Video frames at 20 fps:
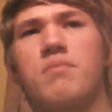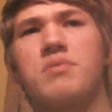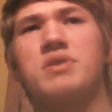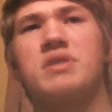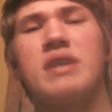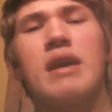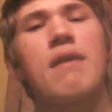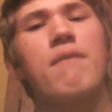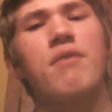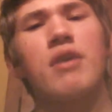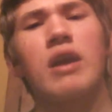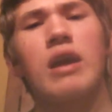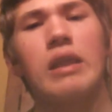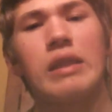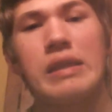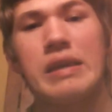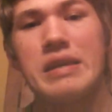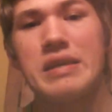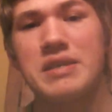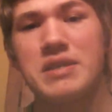saving
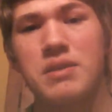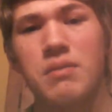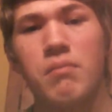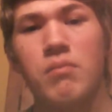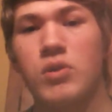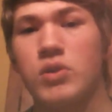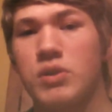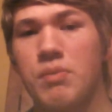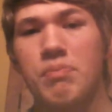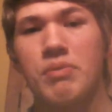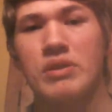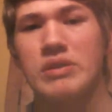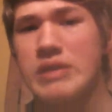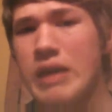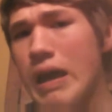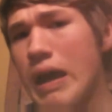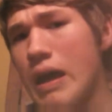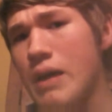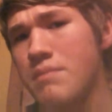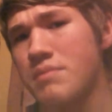Elise multiple
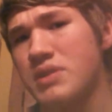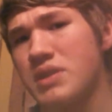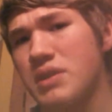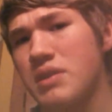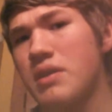times.